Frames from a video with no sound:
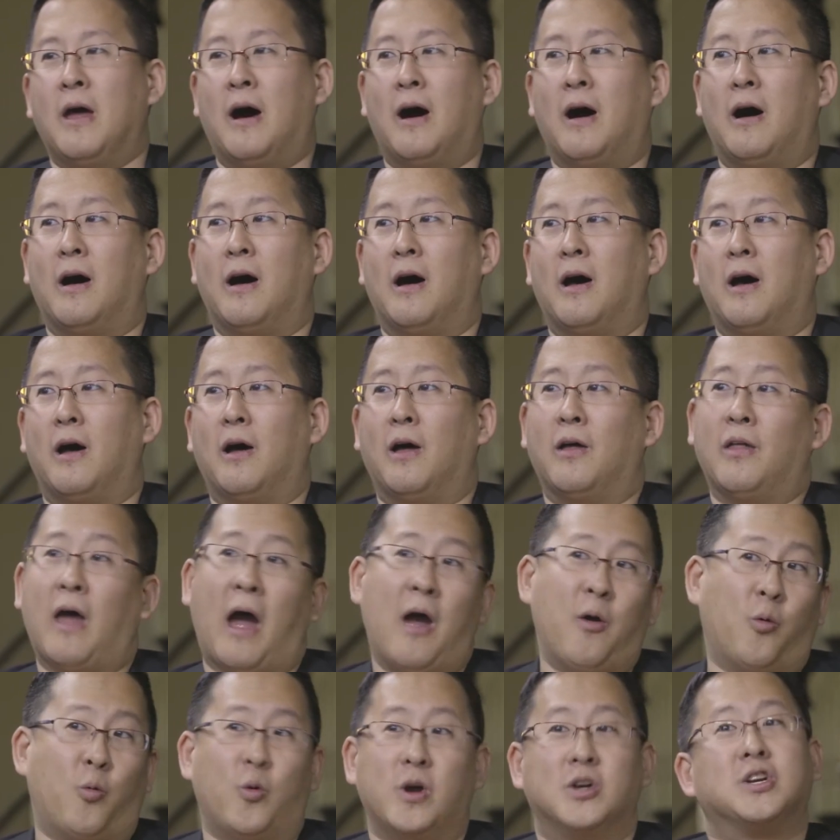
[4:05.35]

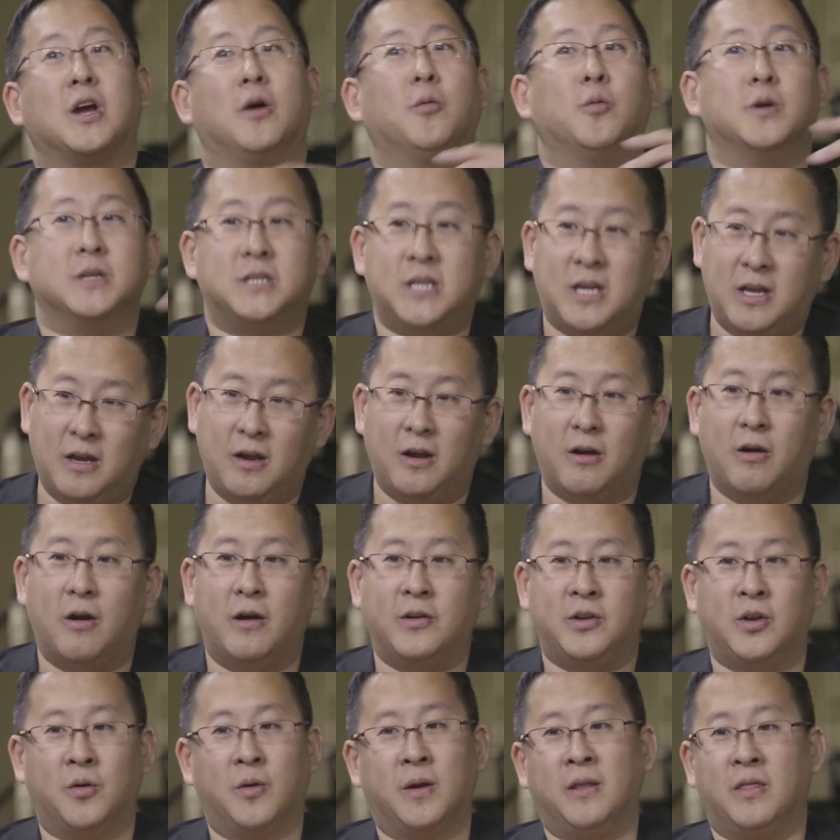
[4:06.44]
I wish I was here
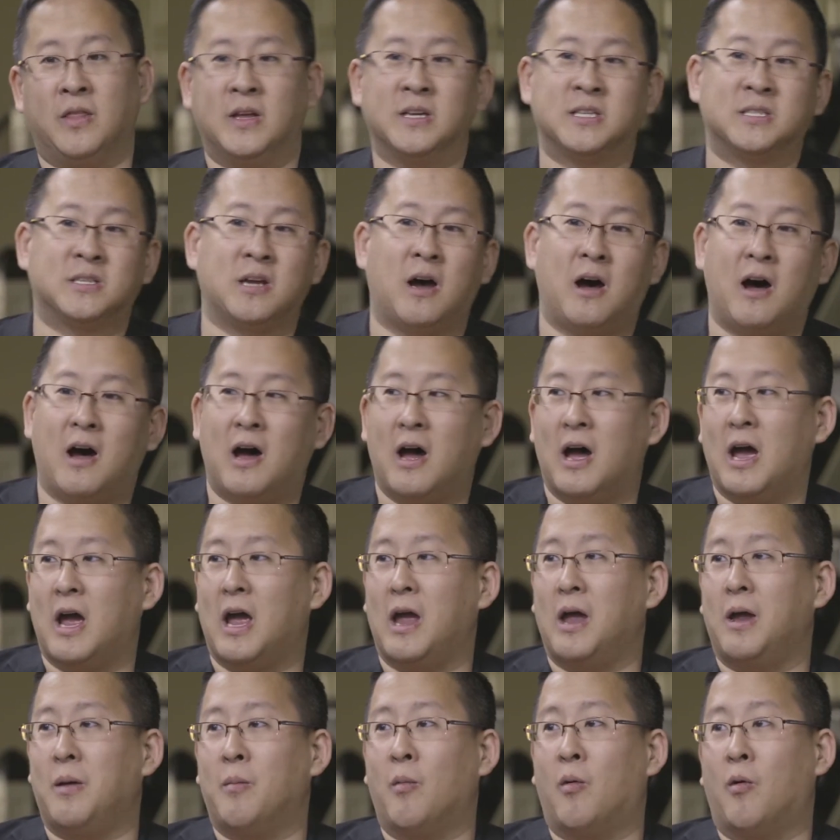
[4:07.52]
during this
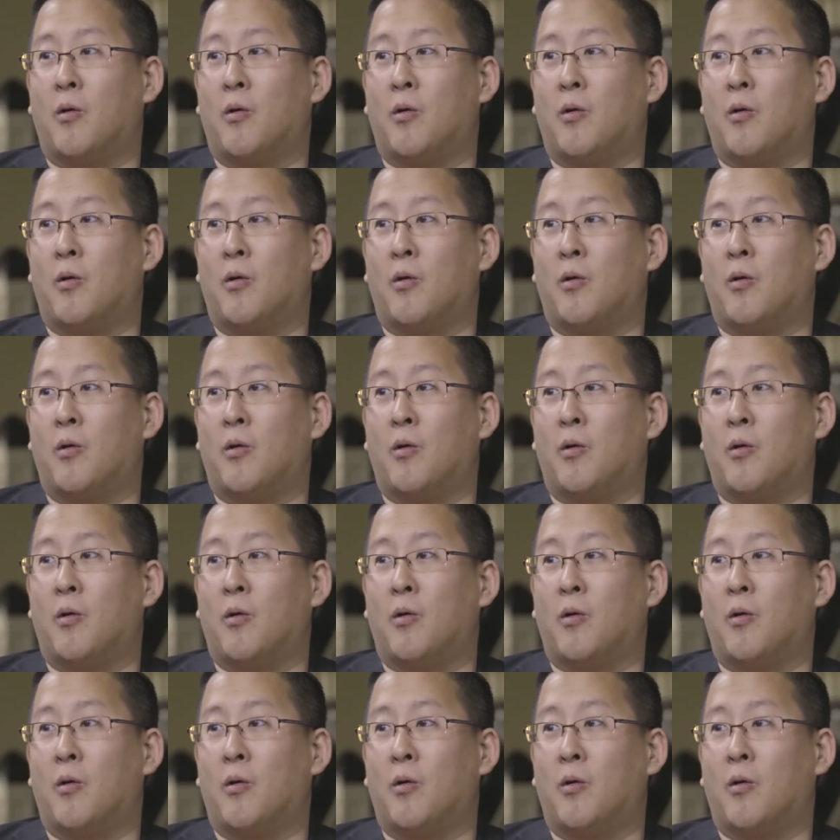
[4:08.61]
time,